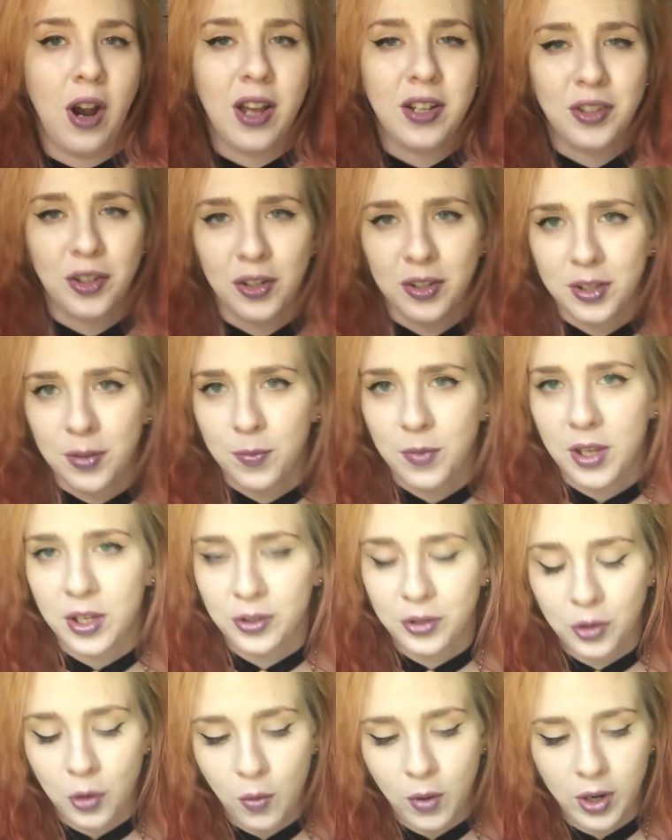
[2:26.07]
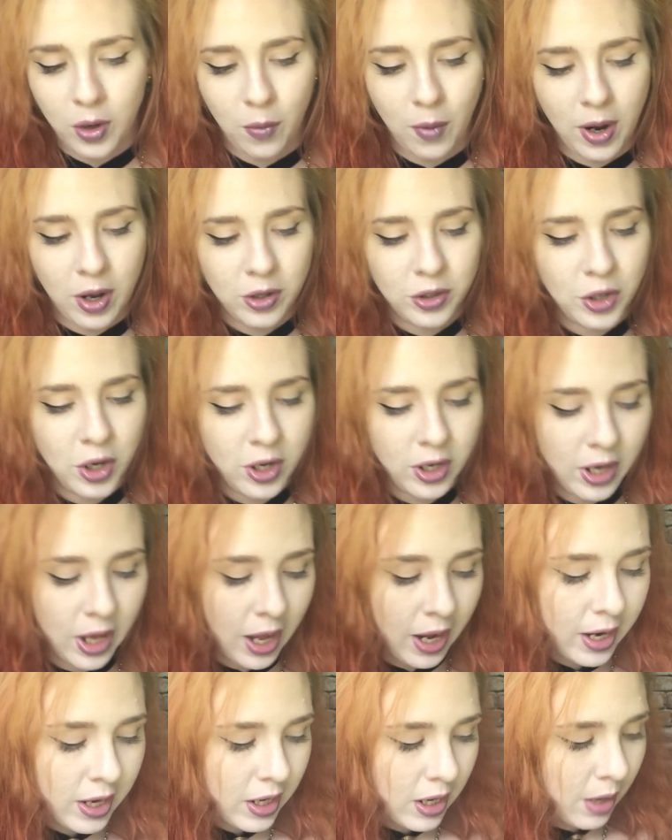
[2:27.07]
I saw some things going around
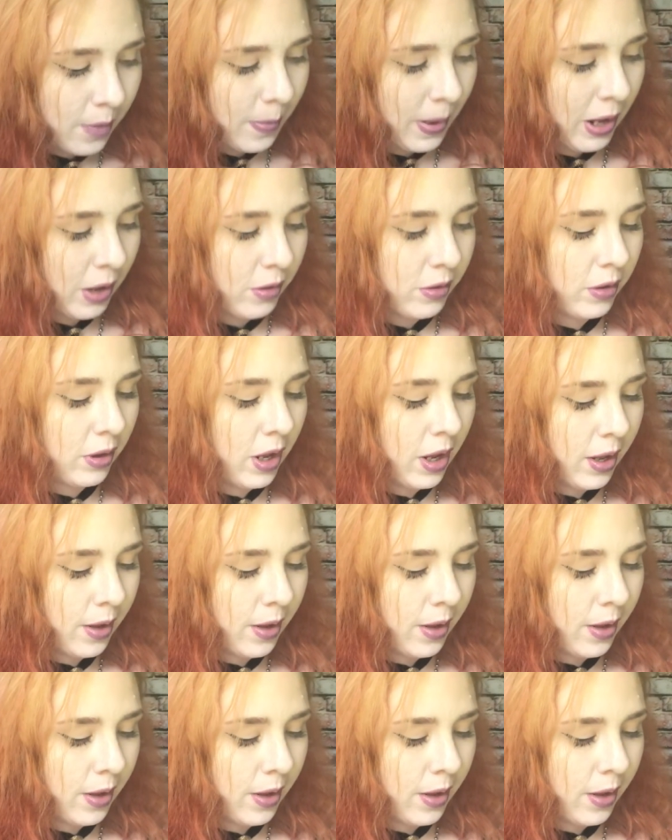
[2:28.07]
online about